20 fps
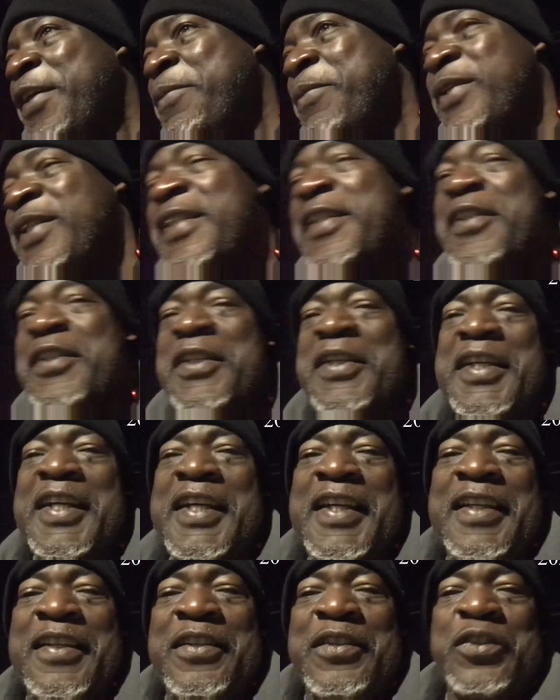Believe the
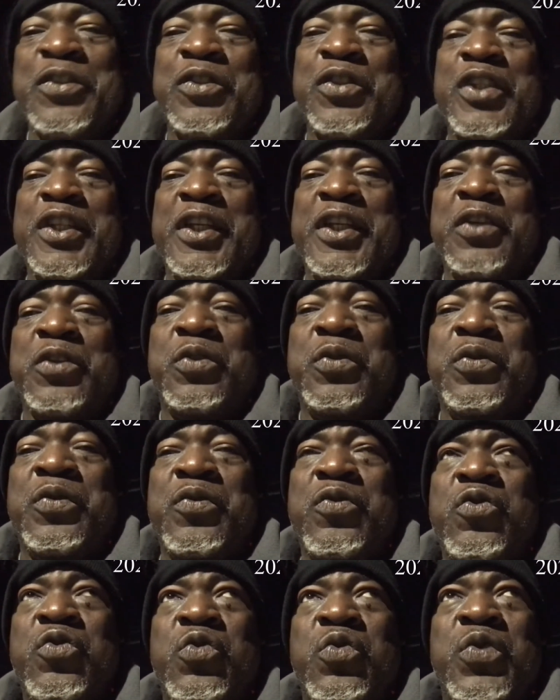day is the
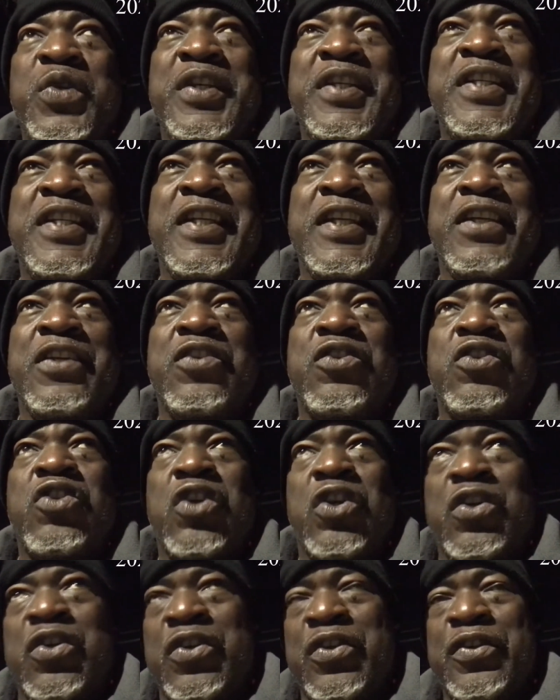
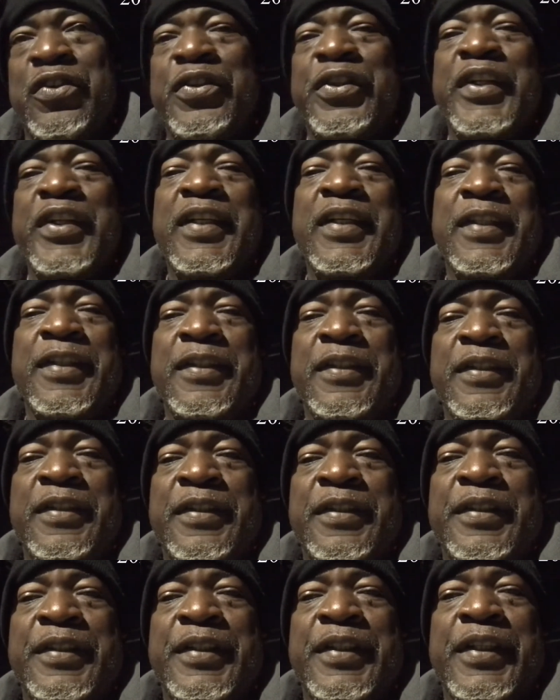23rd,
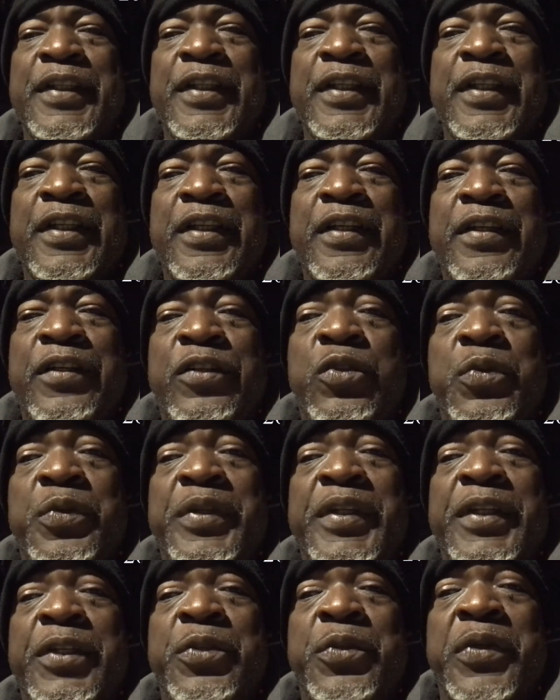
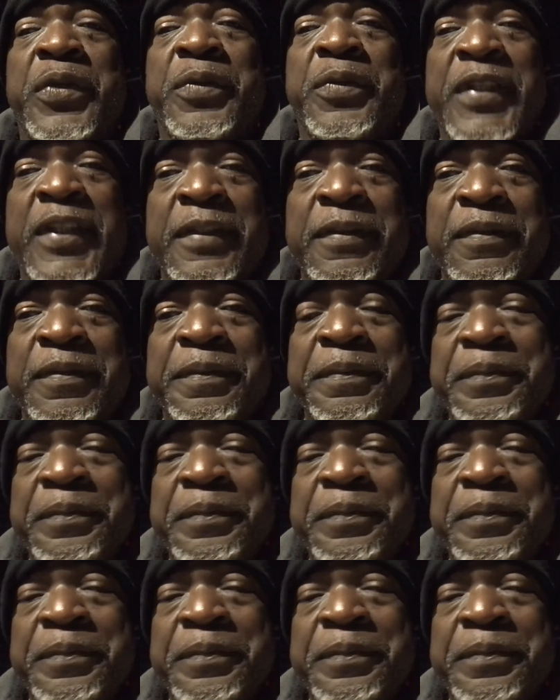2021,